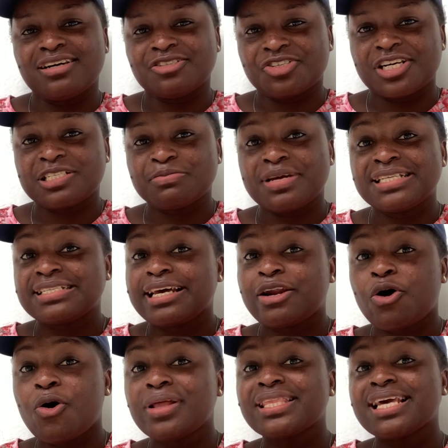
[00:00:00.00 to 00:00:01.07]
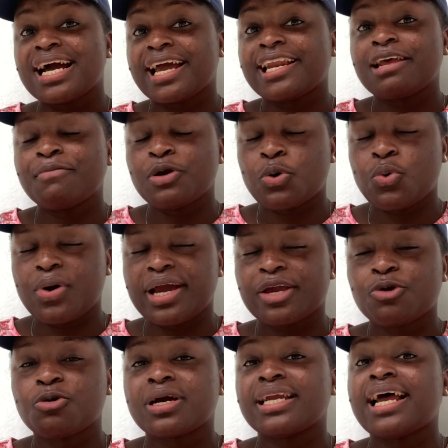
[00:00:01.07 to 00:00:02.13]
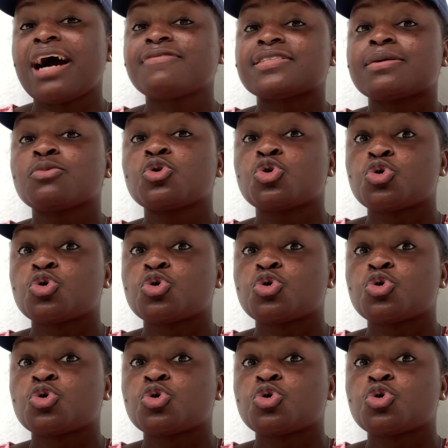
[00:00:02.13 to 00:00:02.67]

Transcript: Trust me, aside all the academic work, you can have some